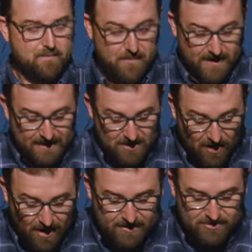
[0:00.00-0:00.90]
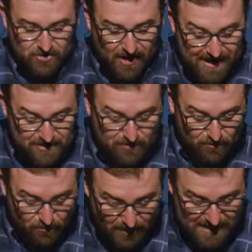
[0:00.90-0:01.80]
but God is trying to
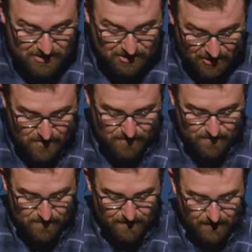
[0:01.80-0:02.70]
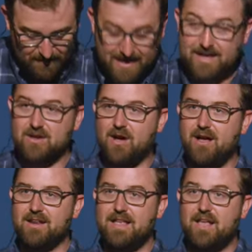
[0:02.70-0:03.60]
reach you. That
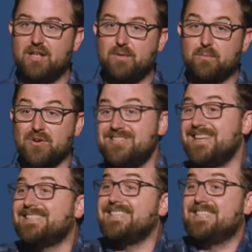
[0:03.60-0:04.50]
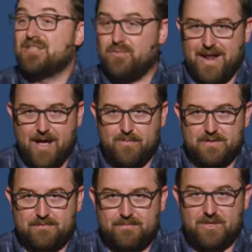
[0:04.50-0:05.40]
God predicted this would
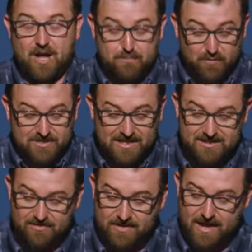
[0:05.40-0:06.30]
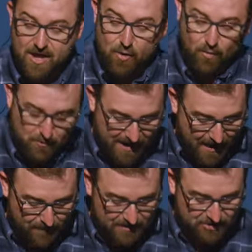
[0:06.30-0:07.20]
happen. God predicted that what would
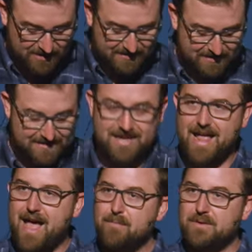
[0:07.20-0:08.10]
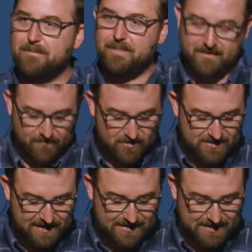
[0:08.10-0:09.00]
happen to Jesus did happen. Verse
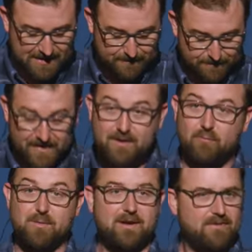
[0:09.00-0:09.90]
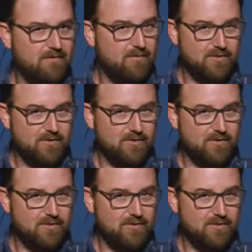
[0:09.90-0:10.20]
19, one of my favorite